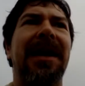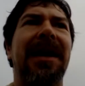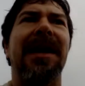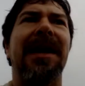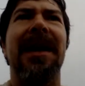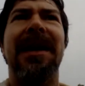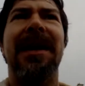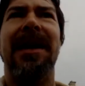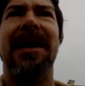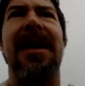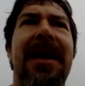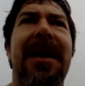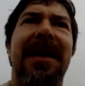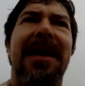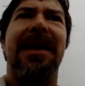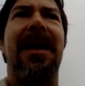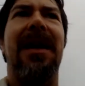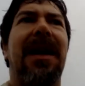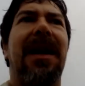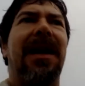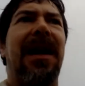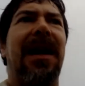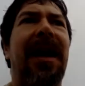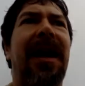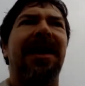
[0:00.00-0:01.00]

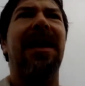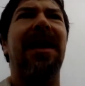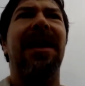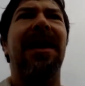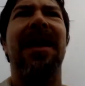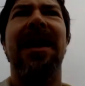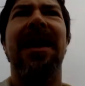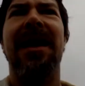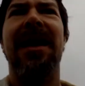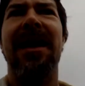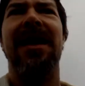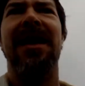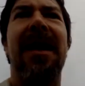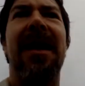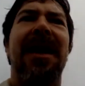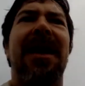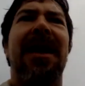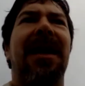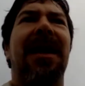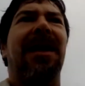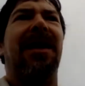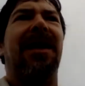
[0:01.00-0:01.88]
[no speech]